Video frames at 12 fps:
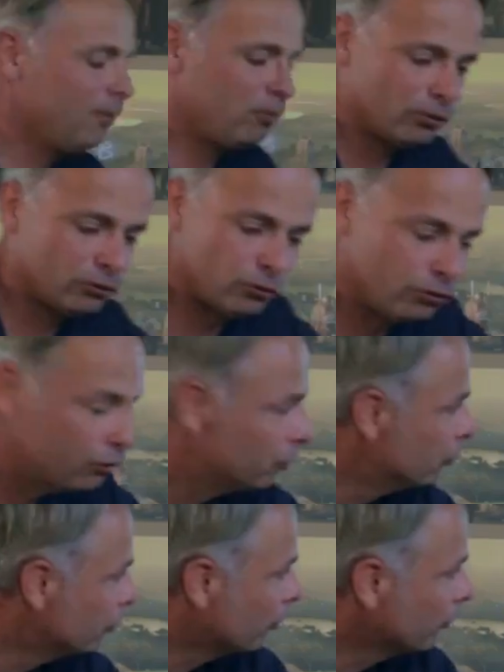I want to show
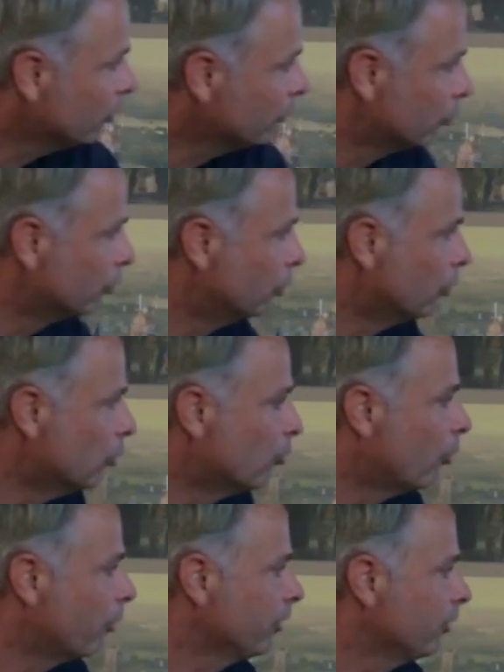you, so I'm going to go
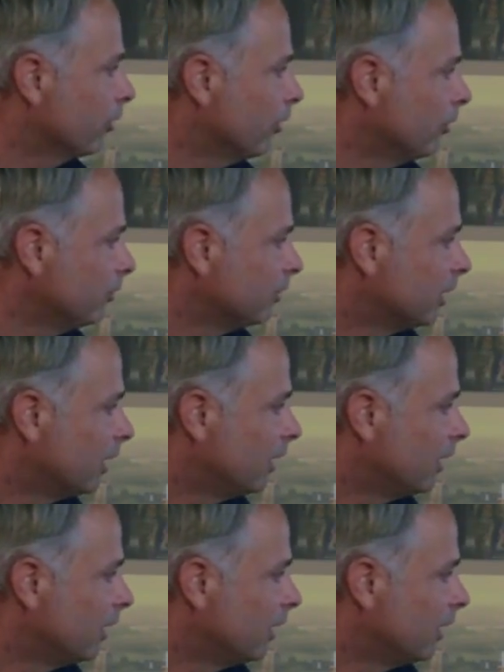more in the